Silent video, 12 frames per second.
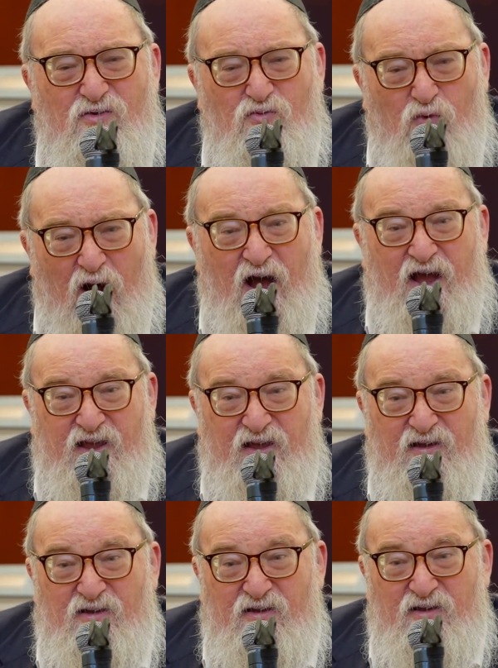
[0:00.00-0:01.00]
why
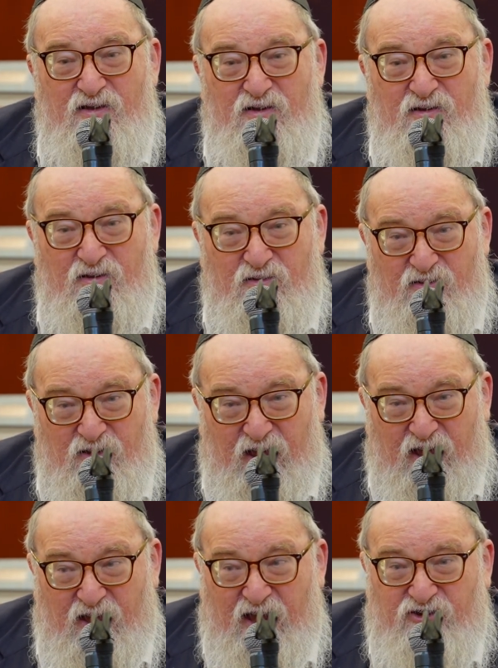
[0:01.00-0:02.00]

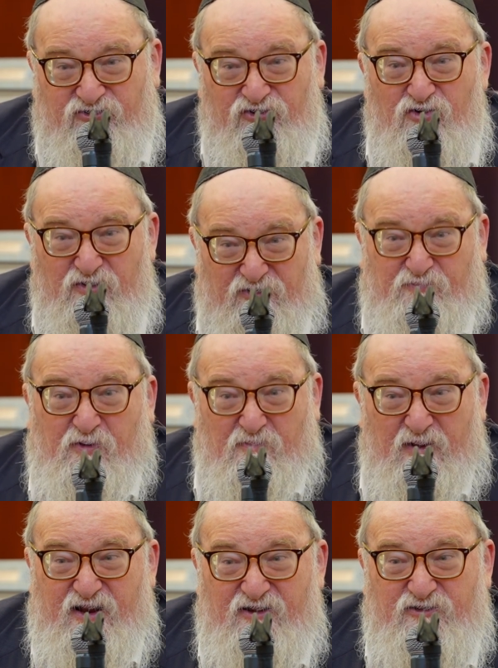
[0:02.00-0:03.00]
a Jew is
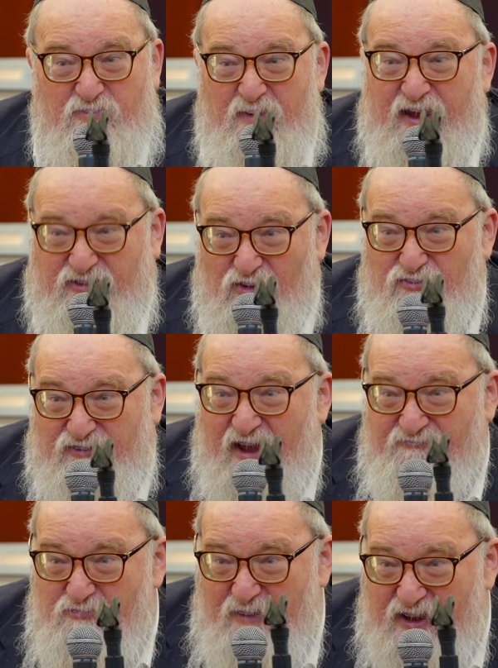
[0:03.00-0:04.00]
permitted to make those
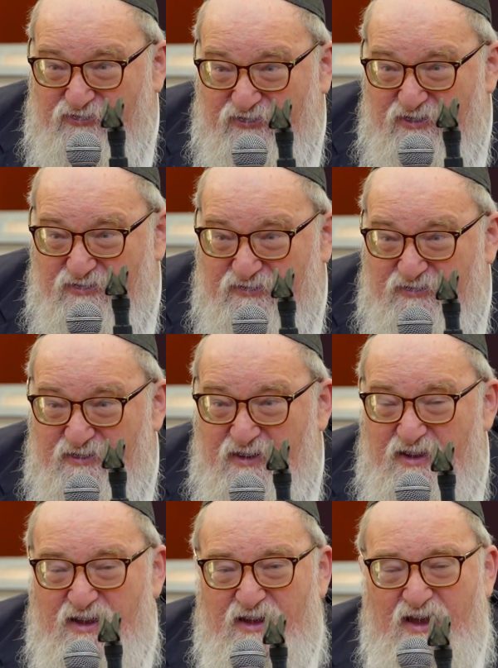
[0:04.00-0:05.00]
affirmations
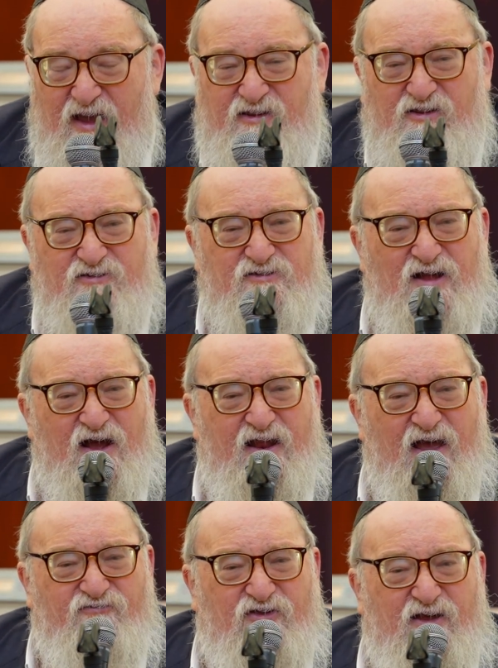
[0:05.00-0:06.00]
and does not
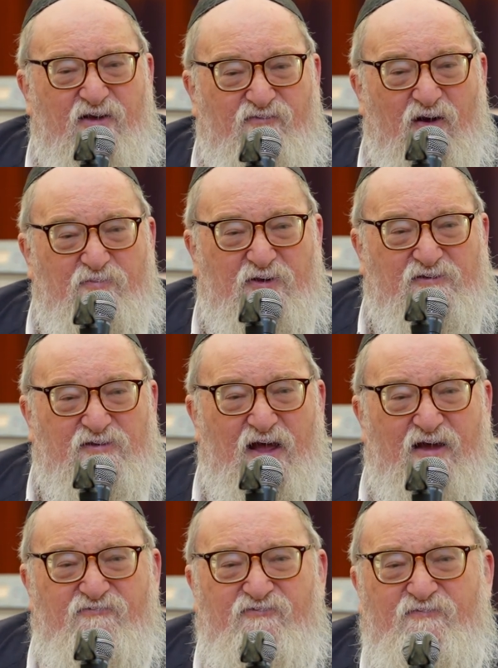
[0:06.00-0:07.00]
have to give up his
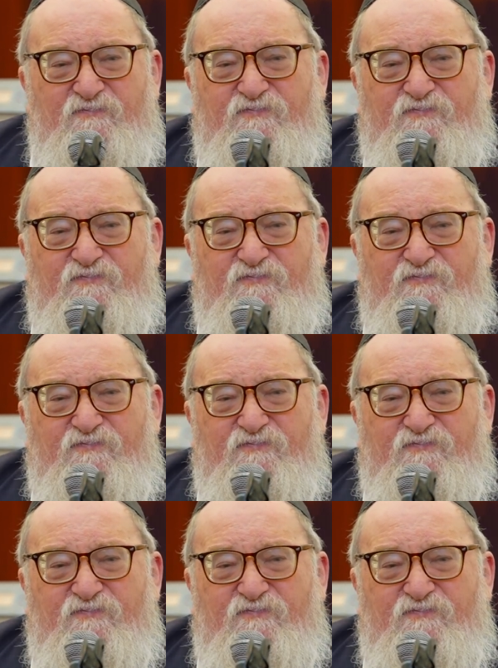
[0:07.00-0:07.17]
life.